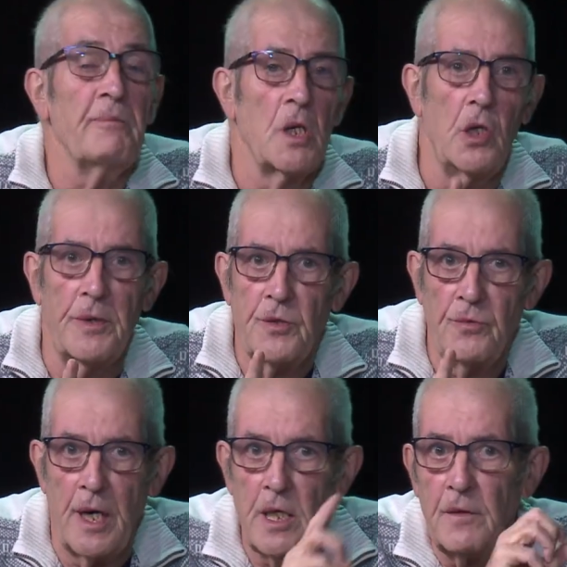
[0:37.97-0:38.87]
who is
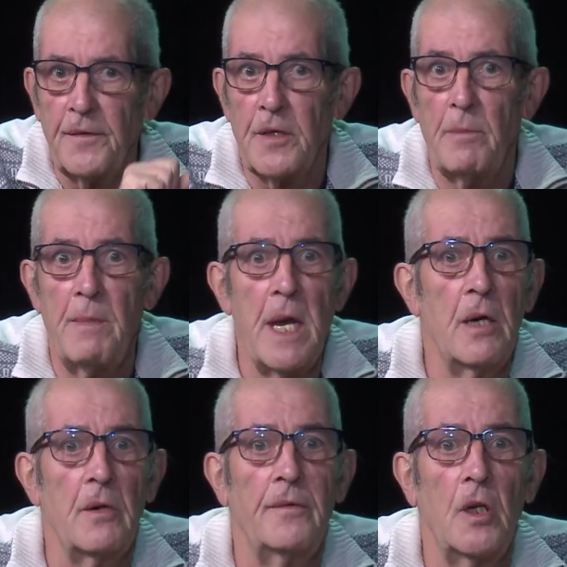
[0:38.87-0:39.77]
running for the
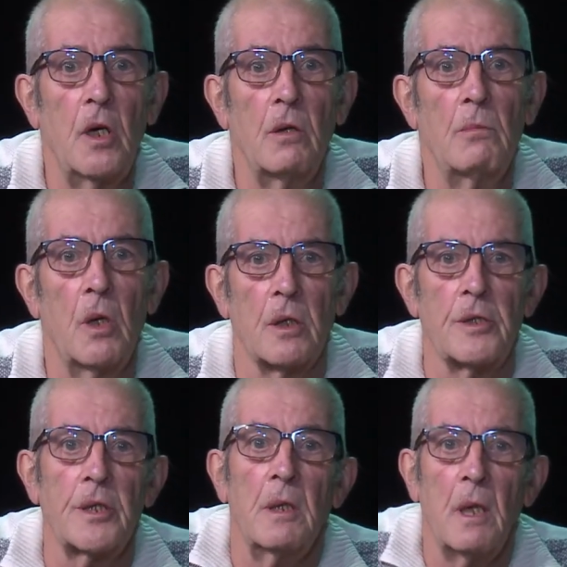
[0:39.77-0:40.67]
Mayor of
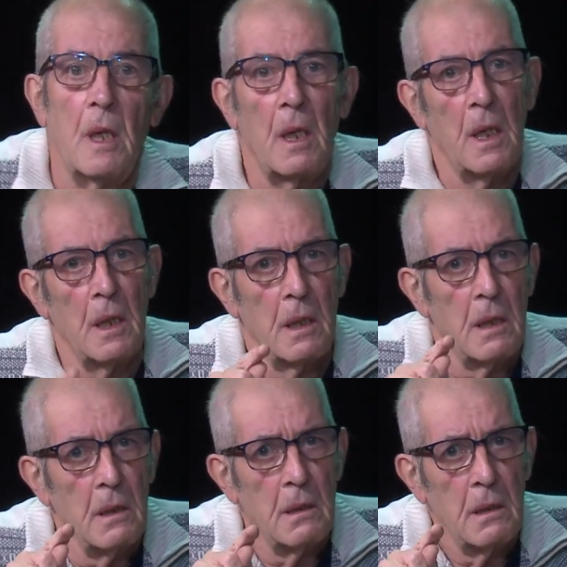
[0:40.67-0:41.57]
Longmont.
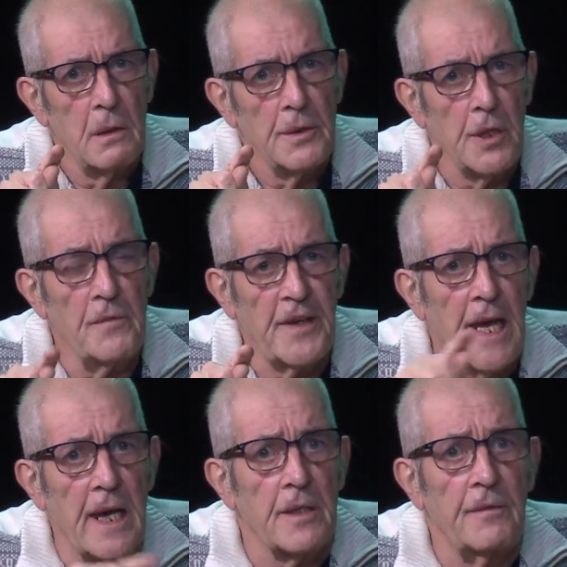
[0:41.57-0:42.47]
Don't
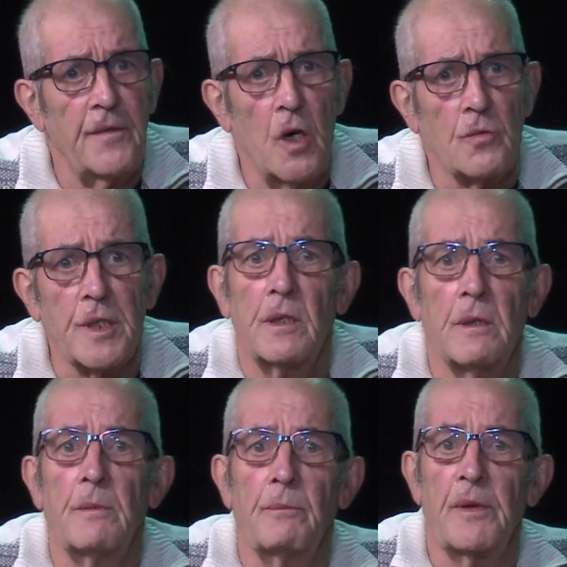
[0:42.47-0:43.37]
forget, vote
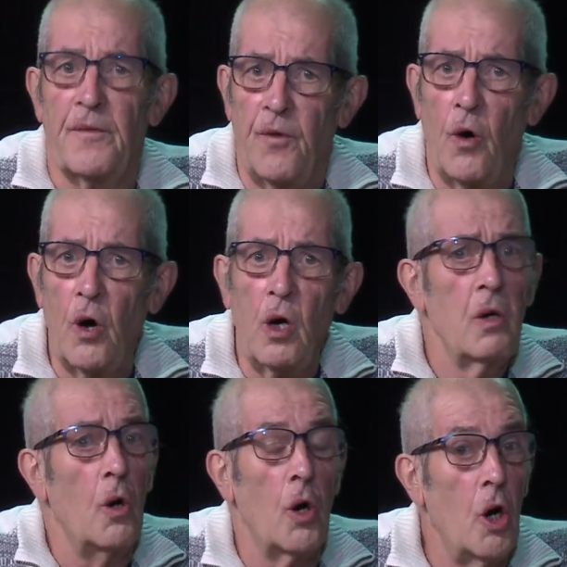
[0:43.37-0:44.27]
before
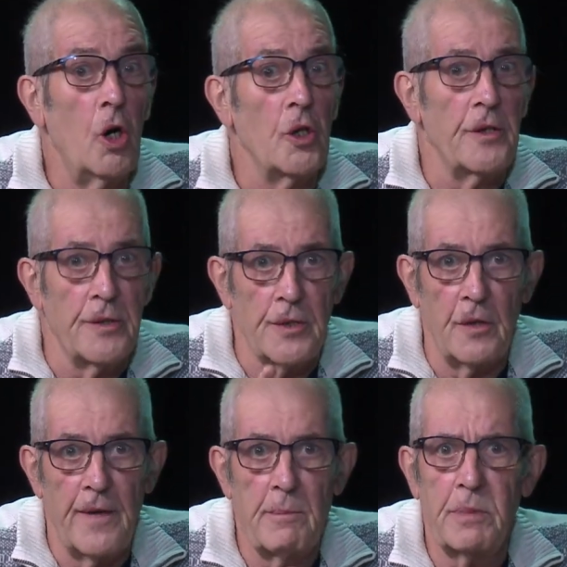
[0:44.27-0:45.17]
or on
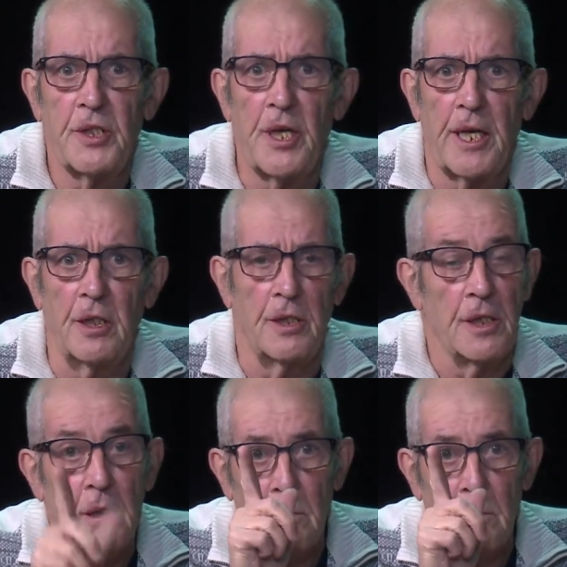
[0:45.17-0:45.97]
November 2nd.